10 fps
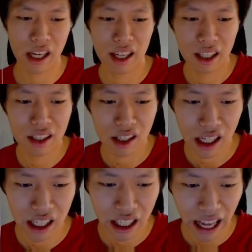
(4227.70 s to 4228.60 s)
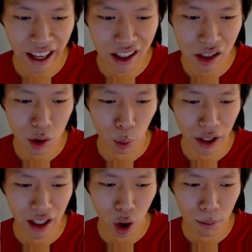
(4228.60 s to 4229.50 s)
is he gains
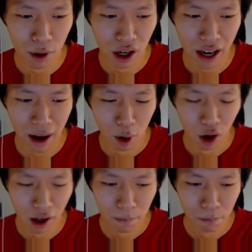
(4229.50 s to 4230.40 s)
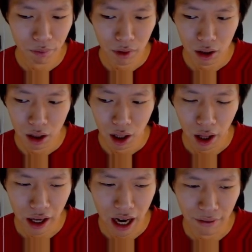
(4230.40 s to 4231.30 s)
20 armor and MR,
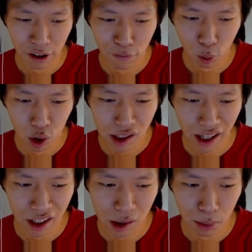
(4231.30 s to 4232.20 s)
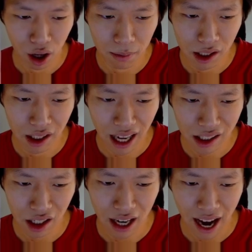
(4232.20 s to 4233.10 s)
and then every 4 seconds Brahm's next
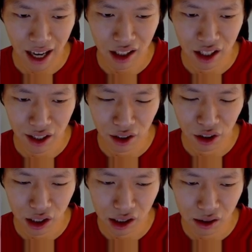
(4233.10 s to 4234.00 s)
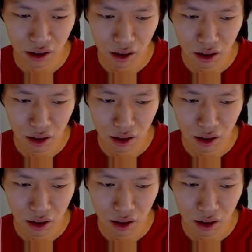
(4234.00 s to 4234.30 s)
attack deals.